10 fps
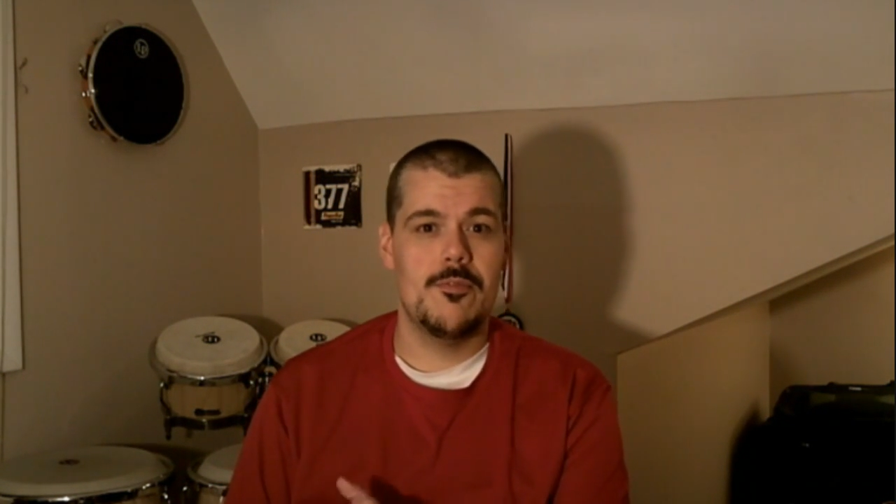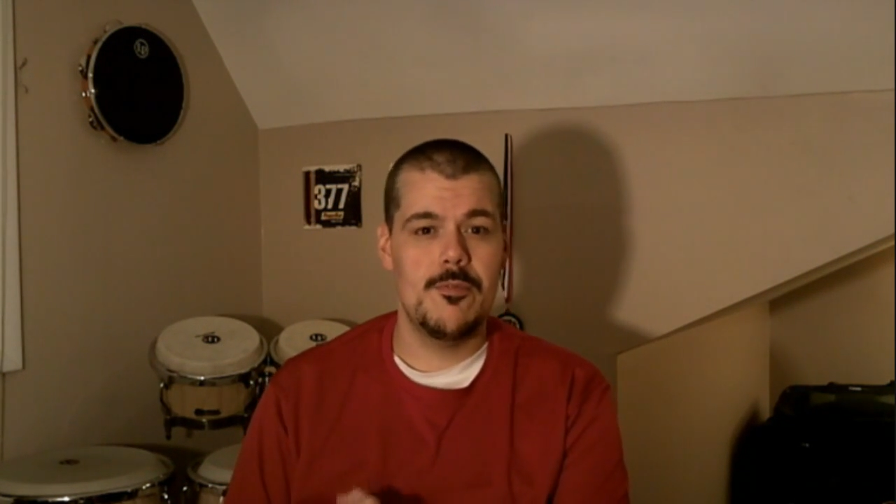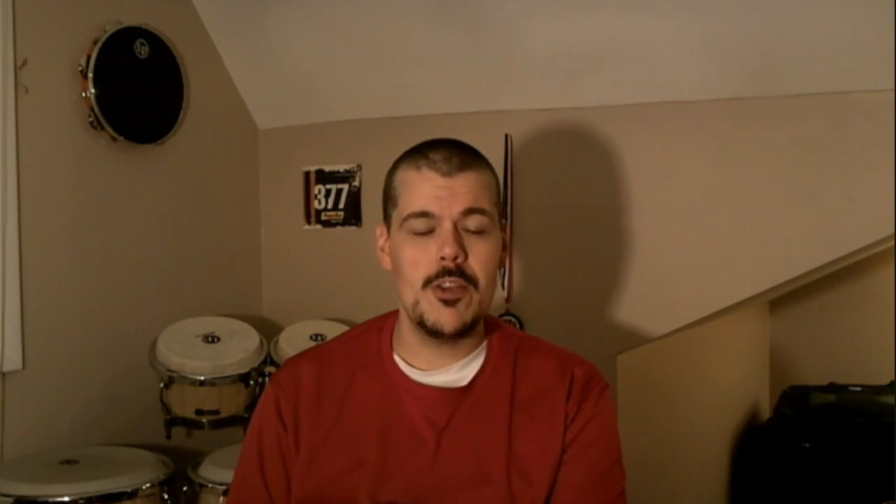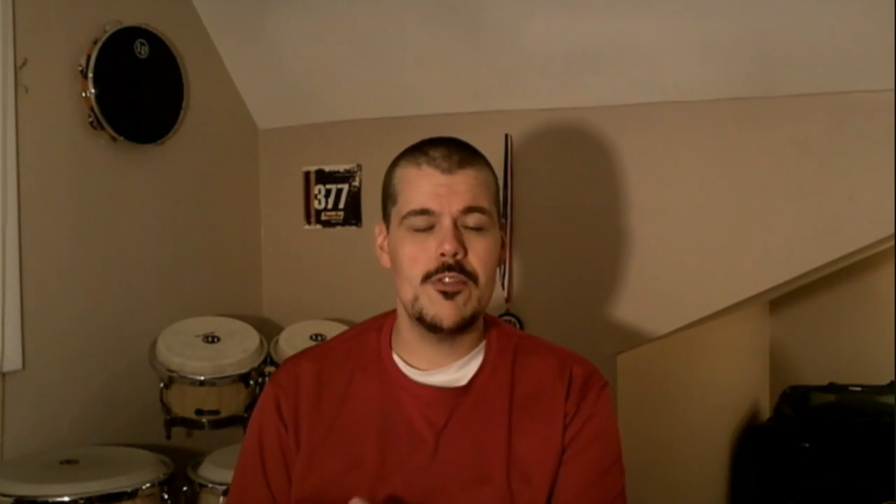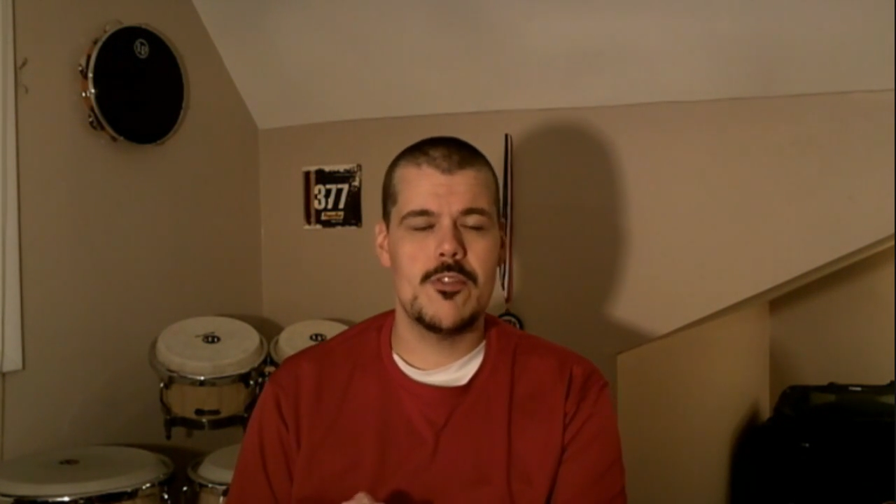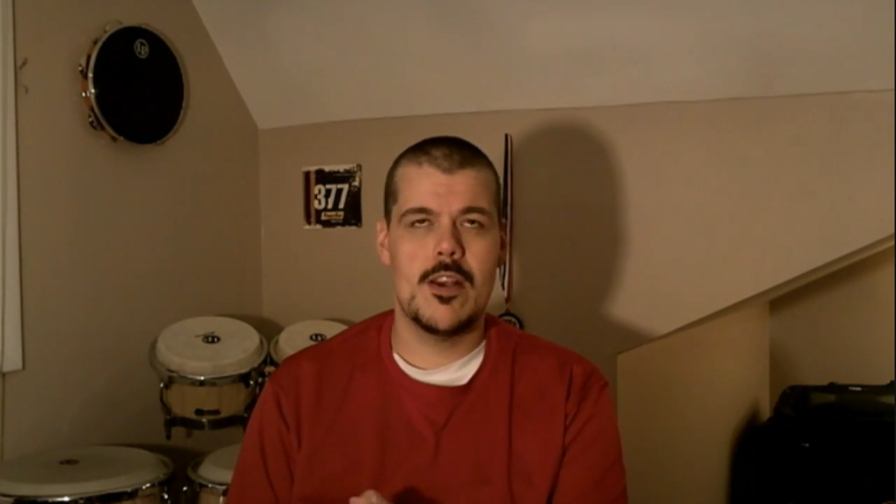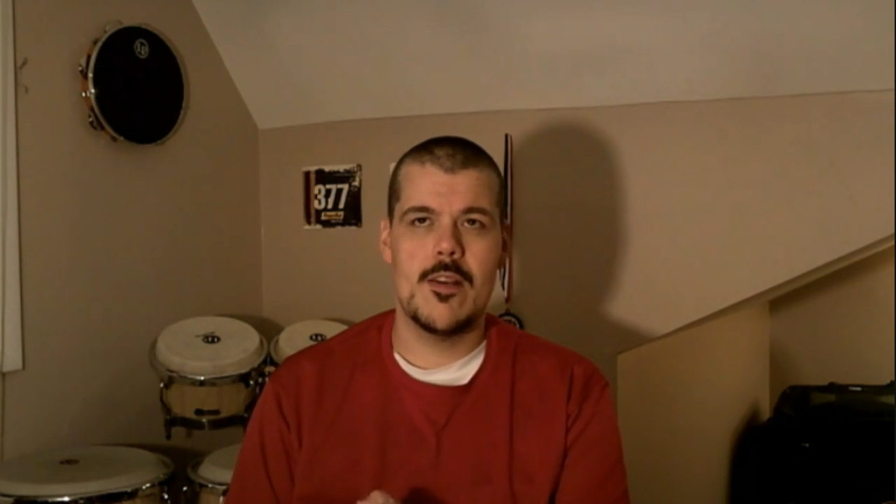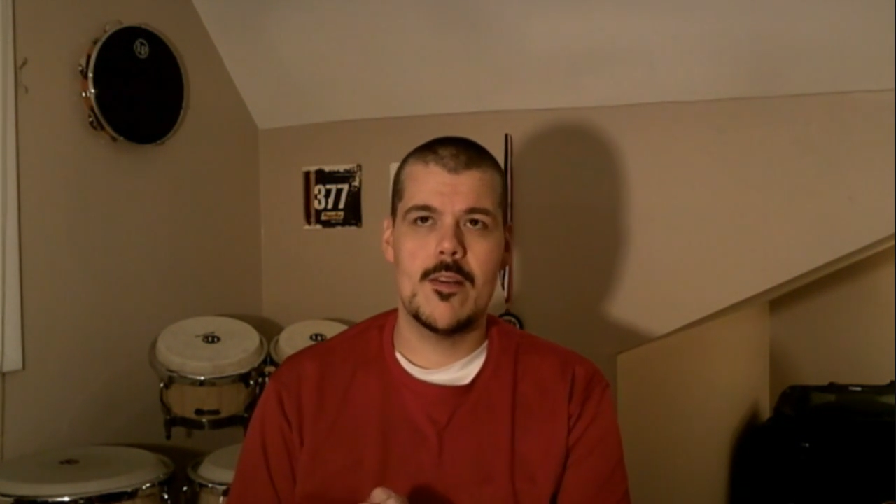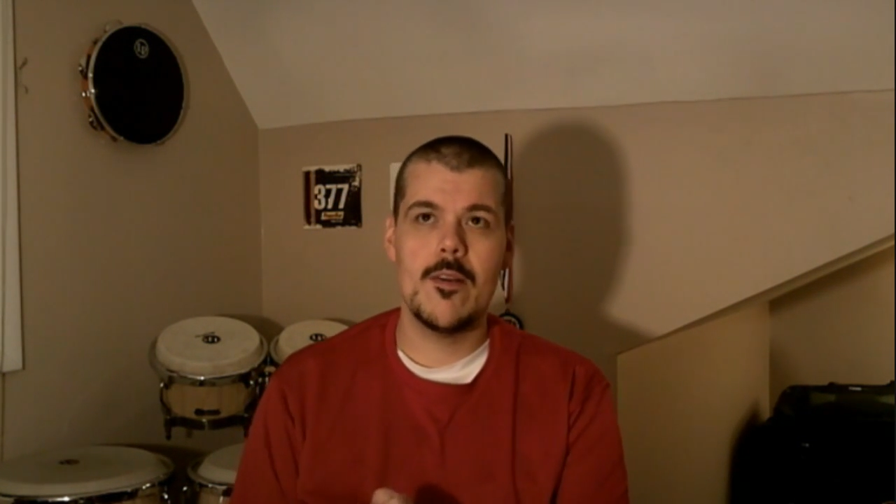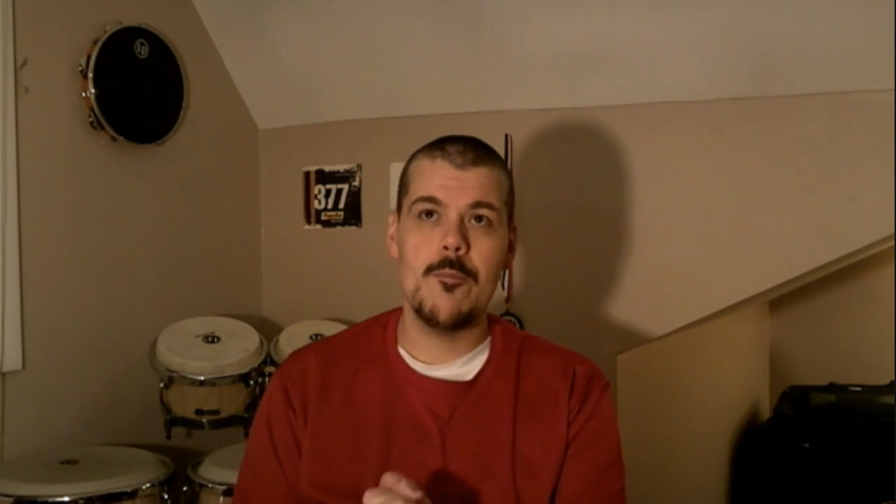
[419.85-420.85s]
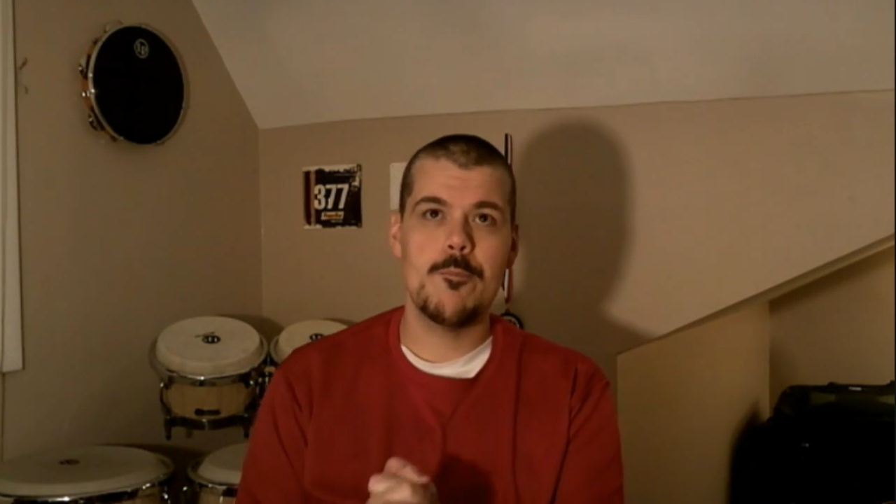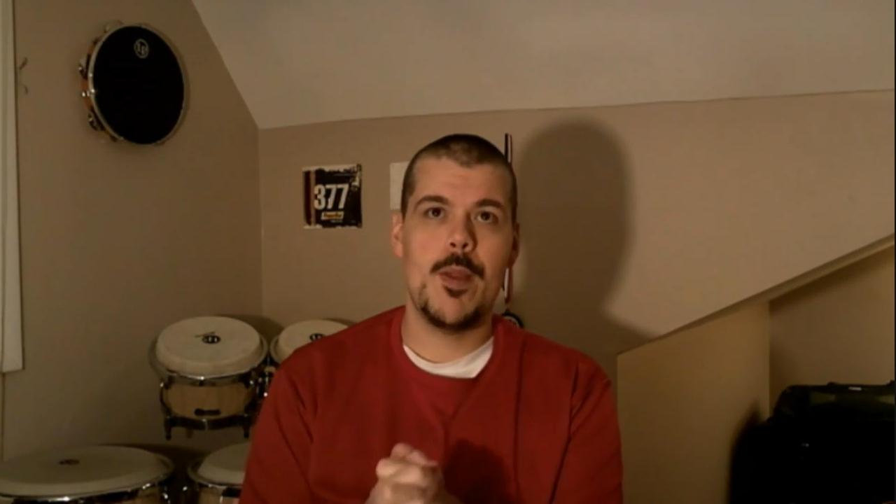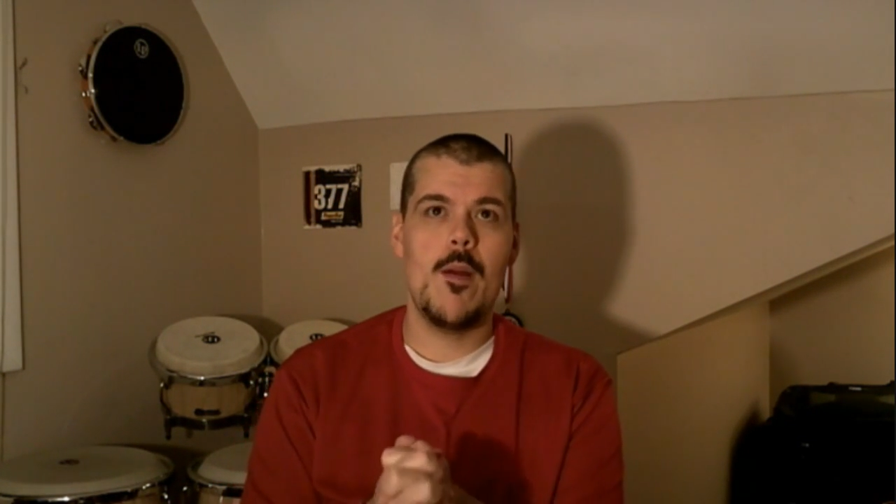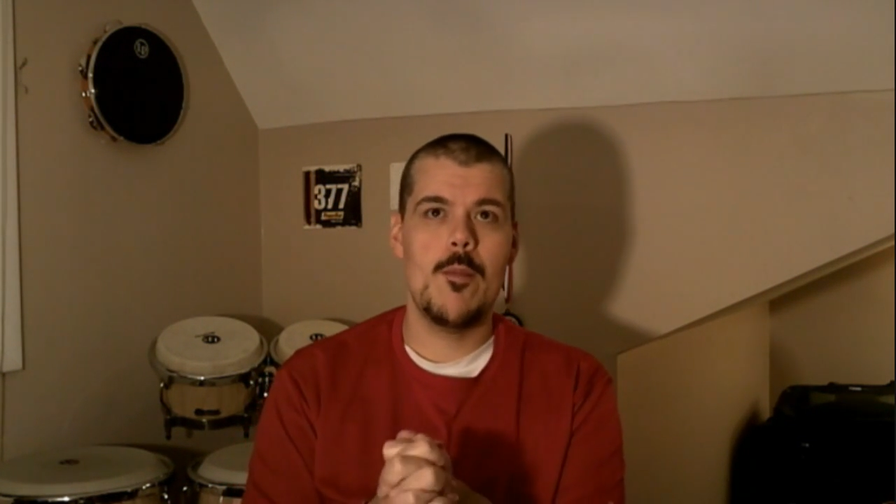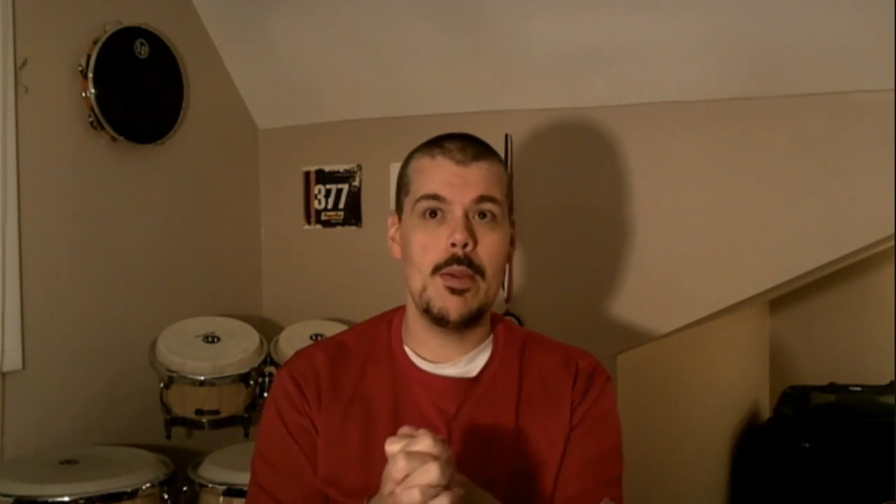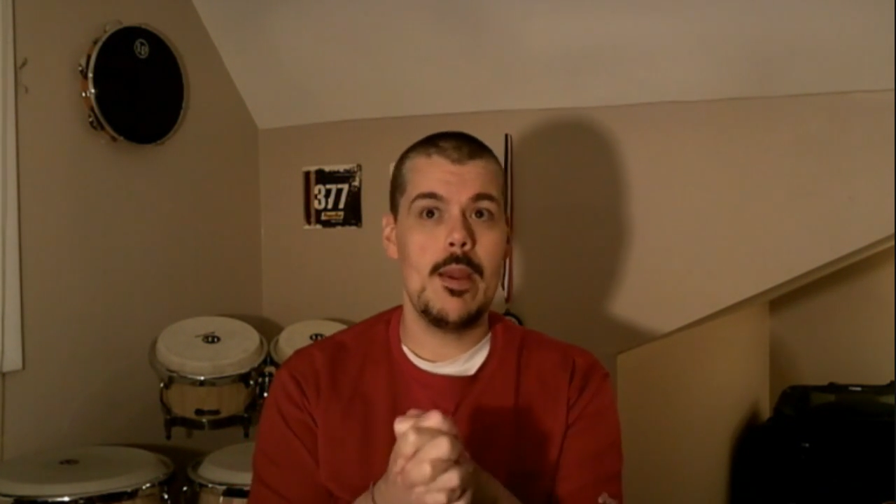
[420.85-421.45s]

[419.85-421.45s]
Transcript: frustrating the crap out of